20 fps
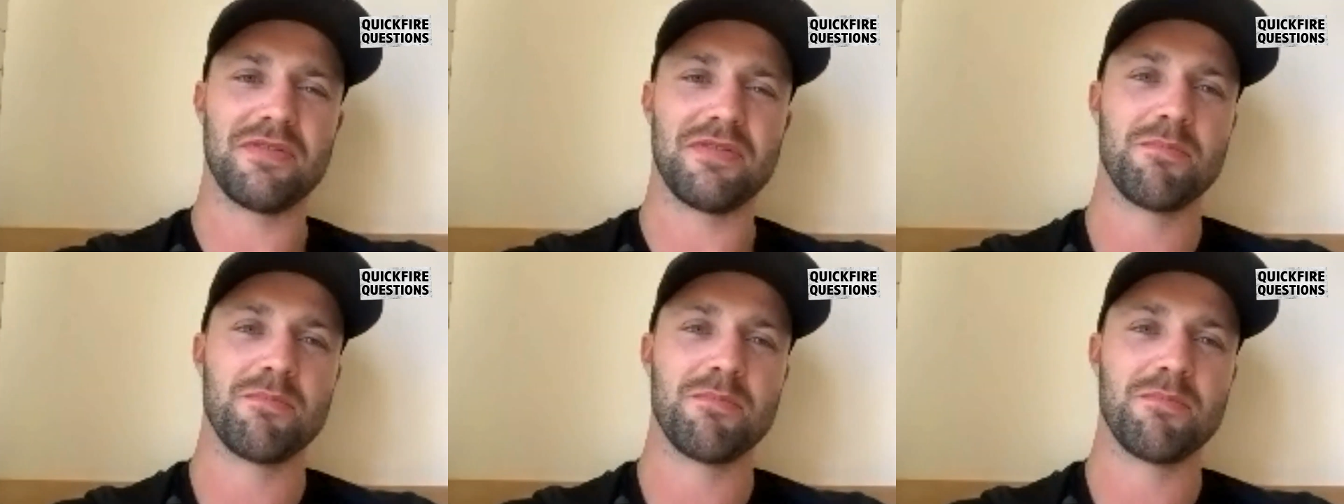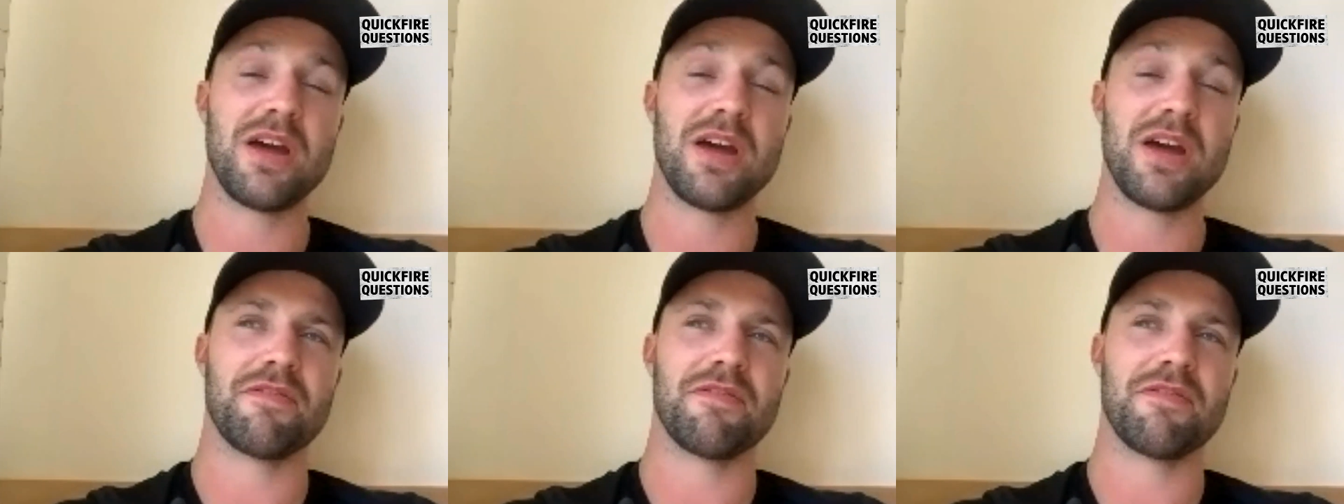better
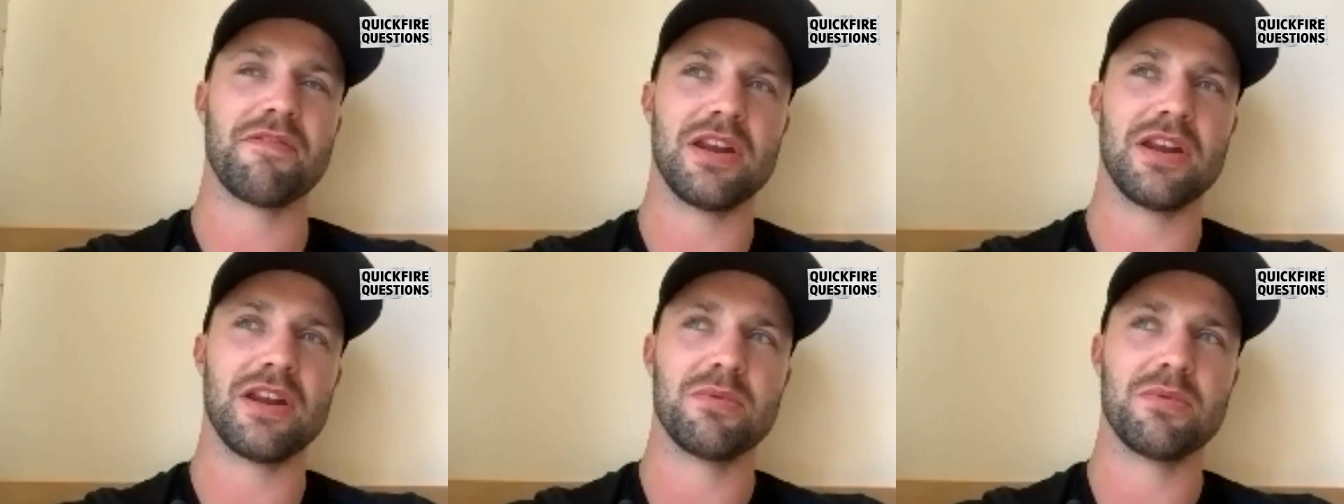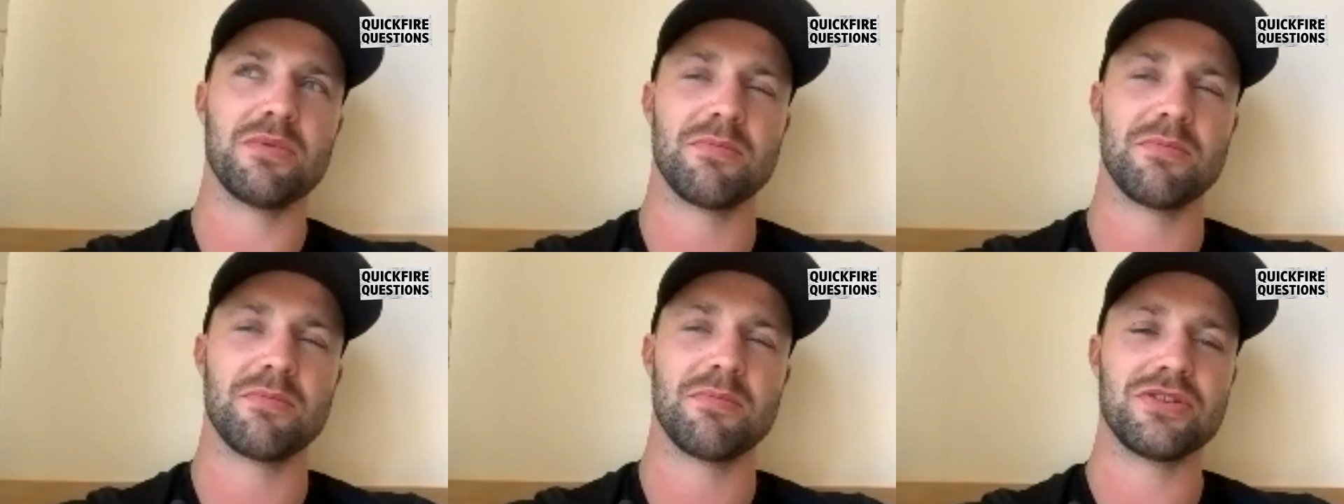fighter I would
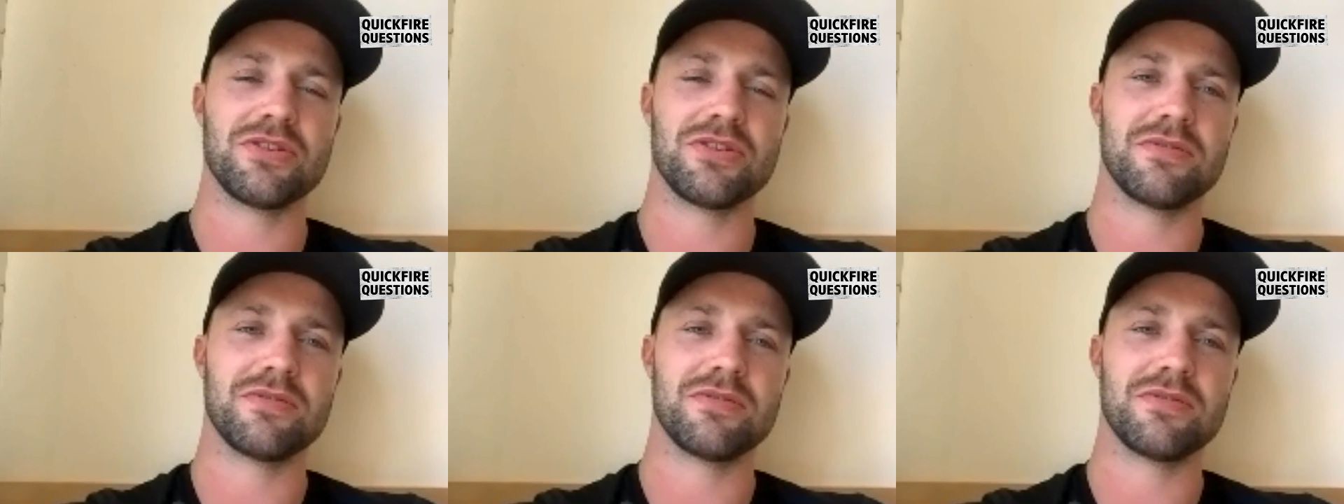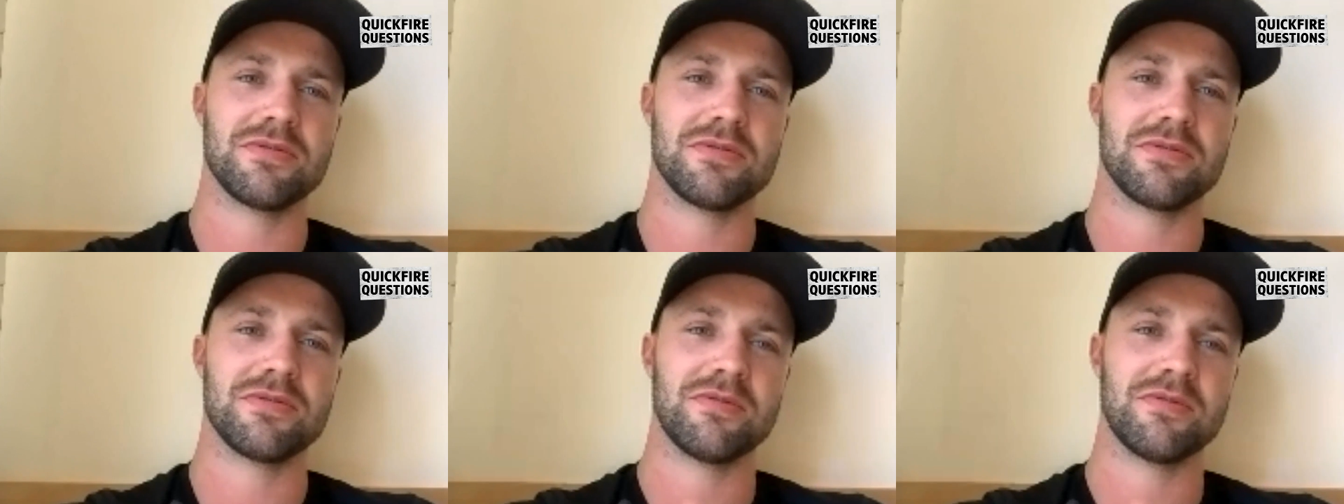imagine,
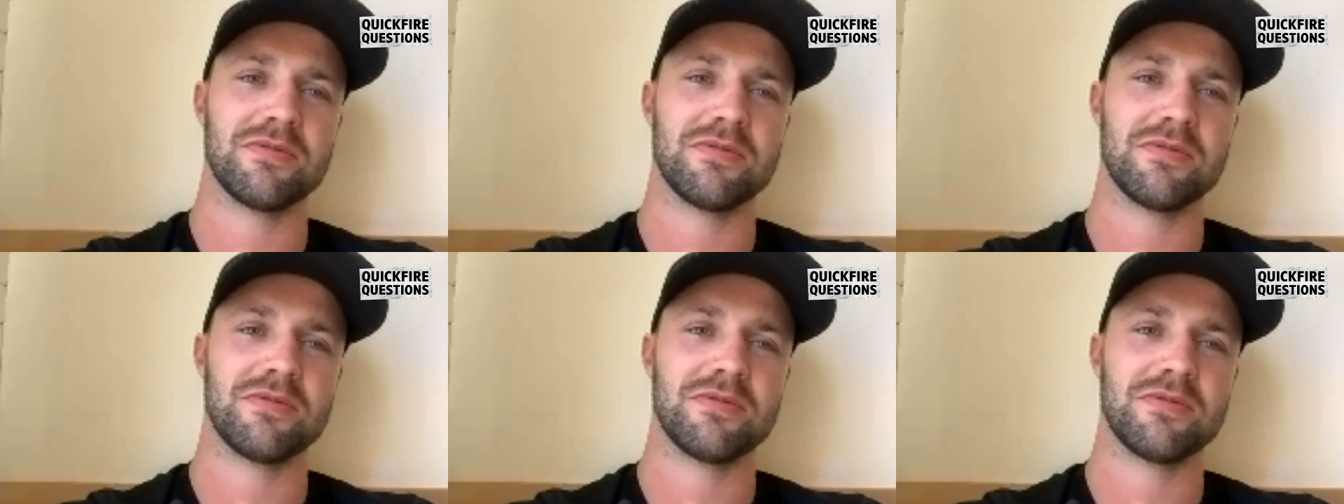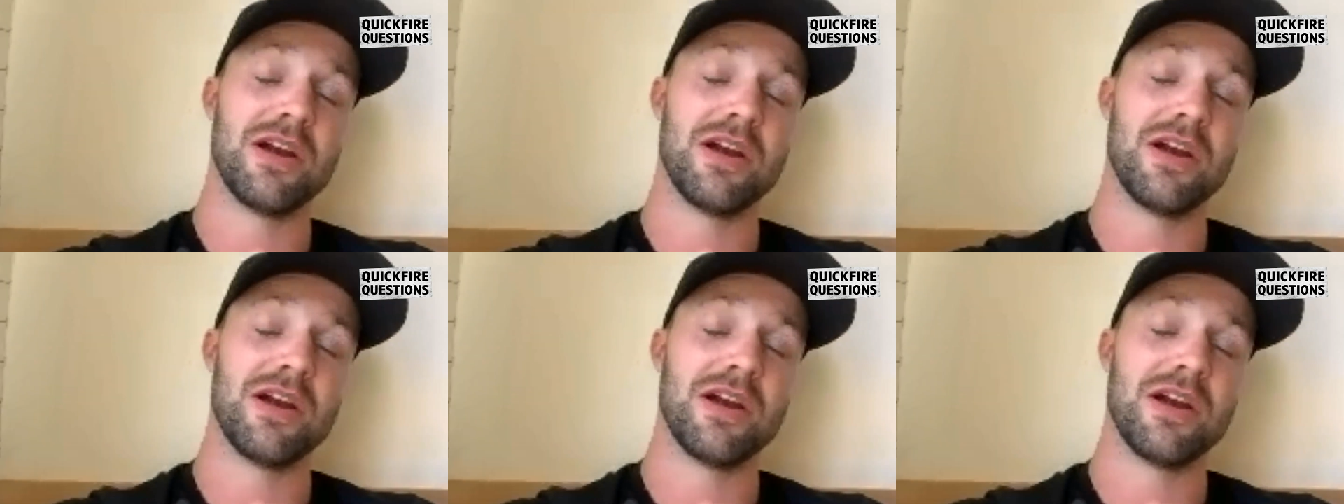in my
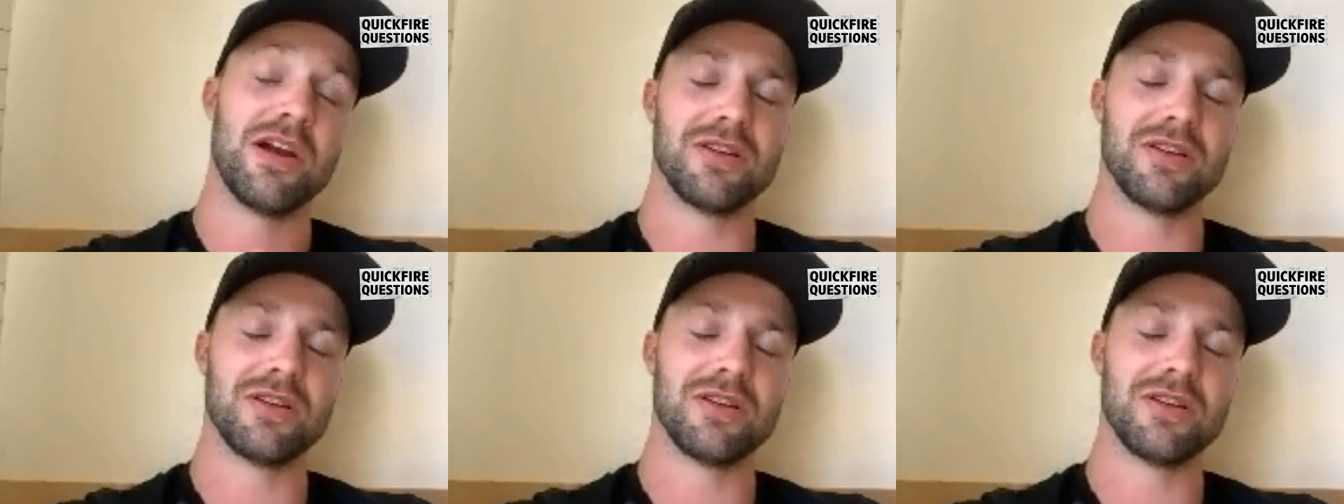opinion.